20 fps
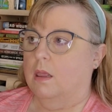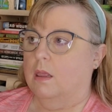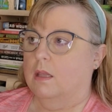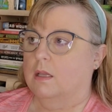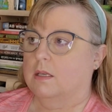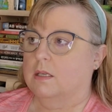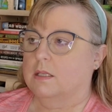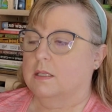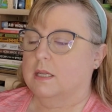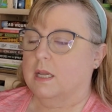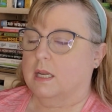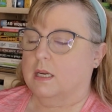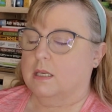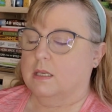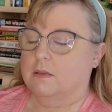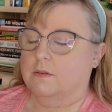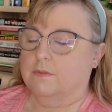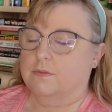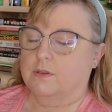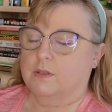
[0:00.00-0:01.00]
the
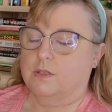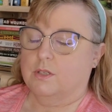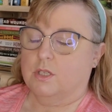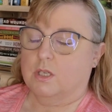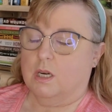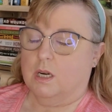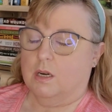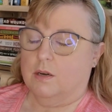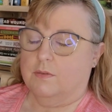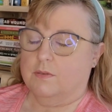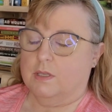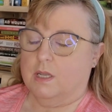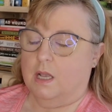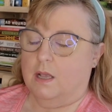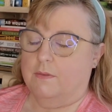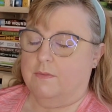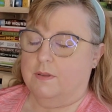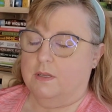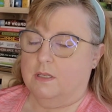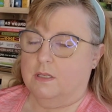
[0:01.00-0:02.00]
detective for the sheriff's
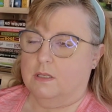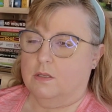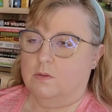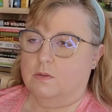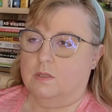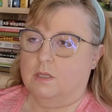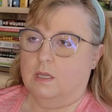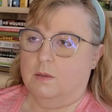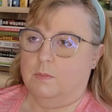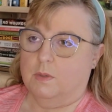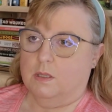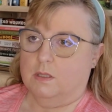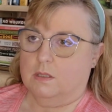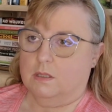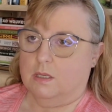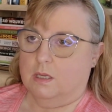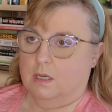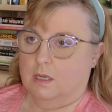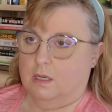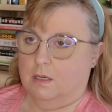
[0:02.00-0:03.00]
office, whose name is
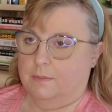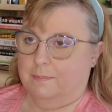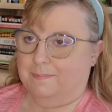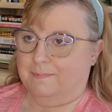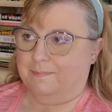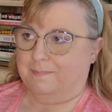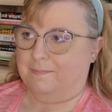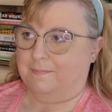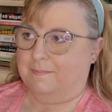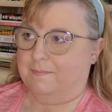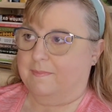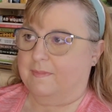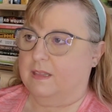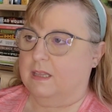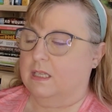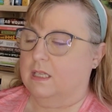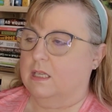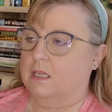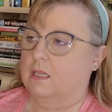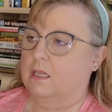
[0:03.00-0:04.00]
Tom.
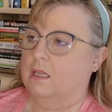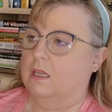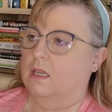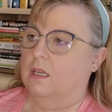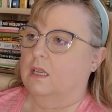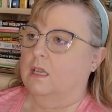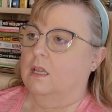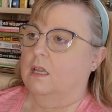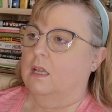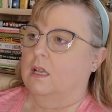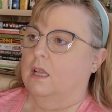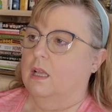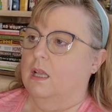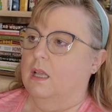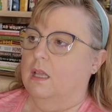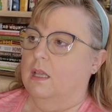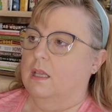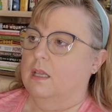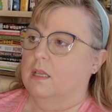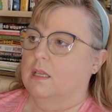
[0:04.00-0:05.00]

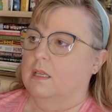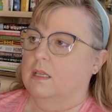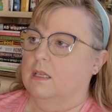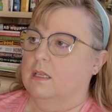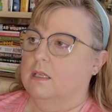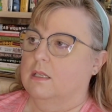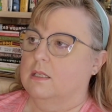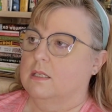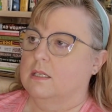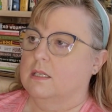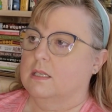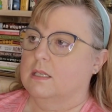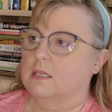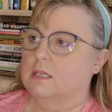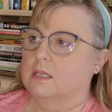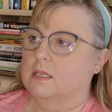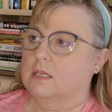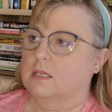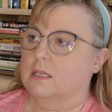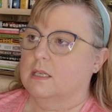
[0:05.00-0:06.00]
And
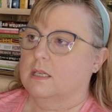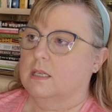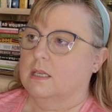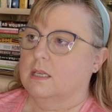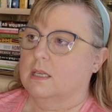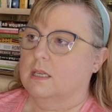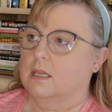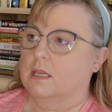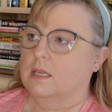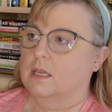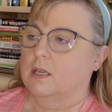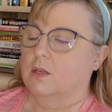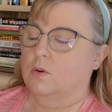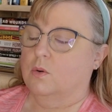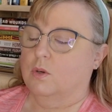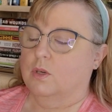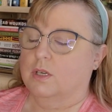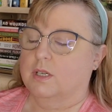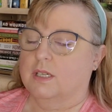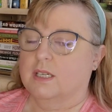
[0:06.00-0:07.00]
in
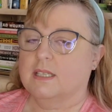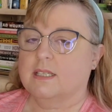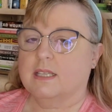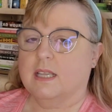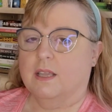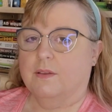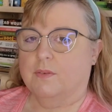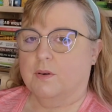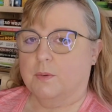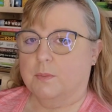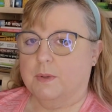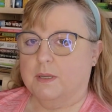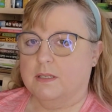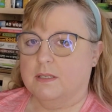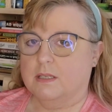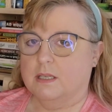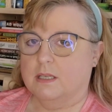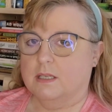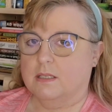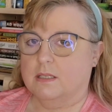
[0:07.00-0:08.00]
order to save her
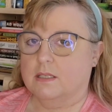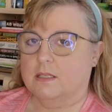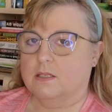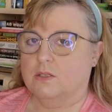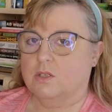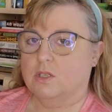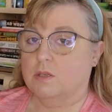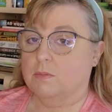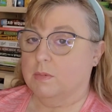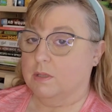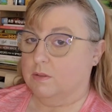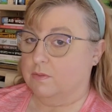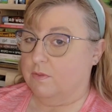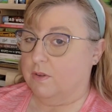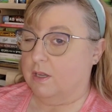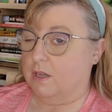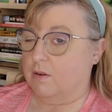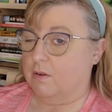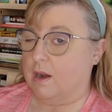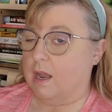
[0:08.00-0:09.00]
business, she must
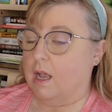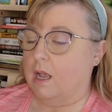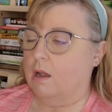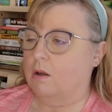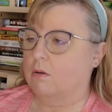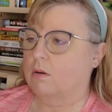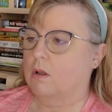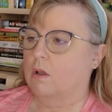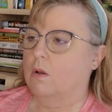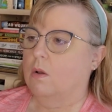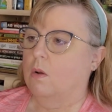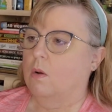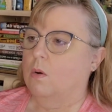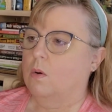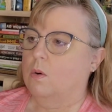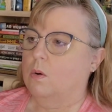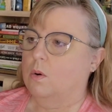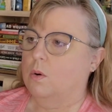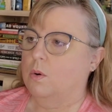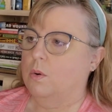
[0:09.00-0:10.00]
figure out
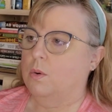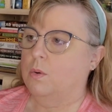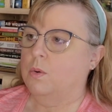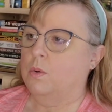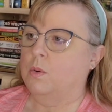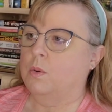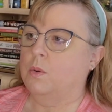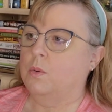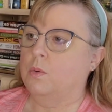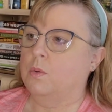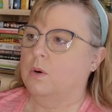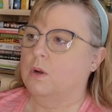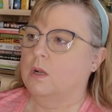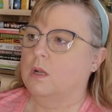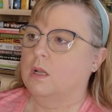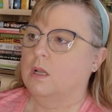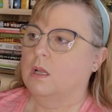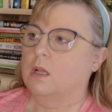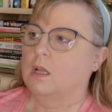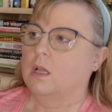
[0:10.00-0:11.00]
who
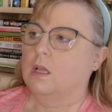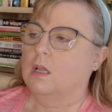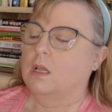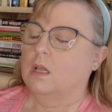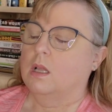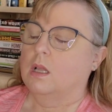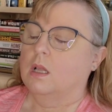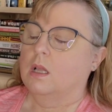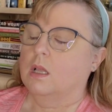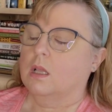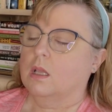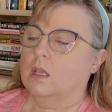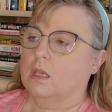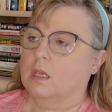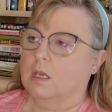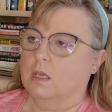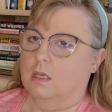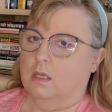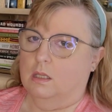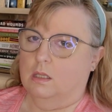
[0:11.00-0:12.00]

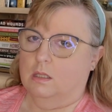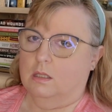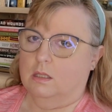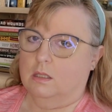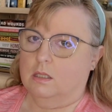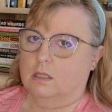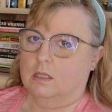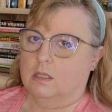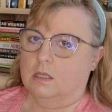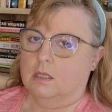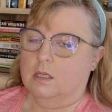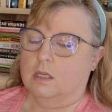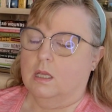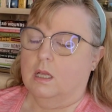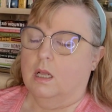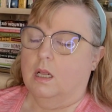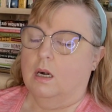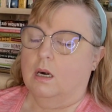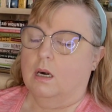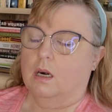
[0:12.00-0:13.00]
killed
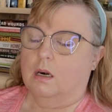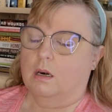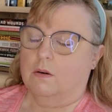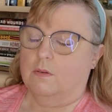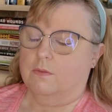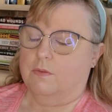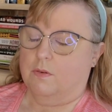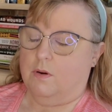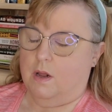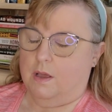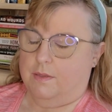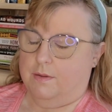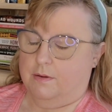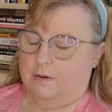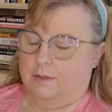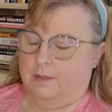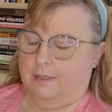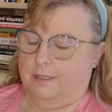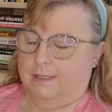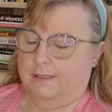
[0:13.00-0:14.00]
her
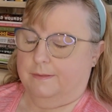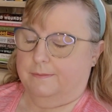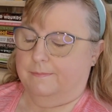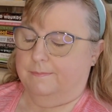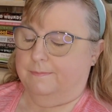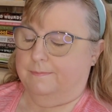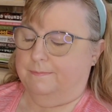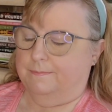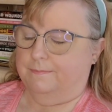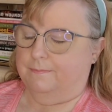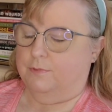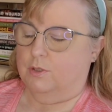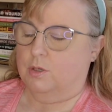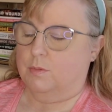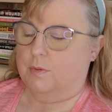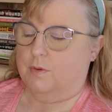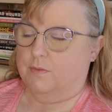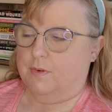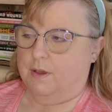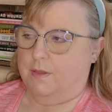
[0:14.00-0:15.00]

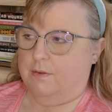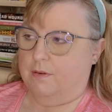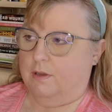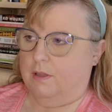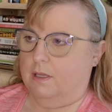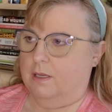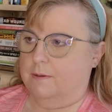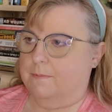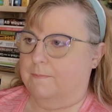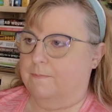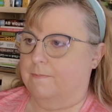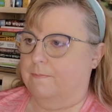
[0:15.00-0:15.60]
former father-in-law.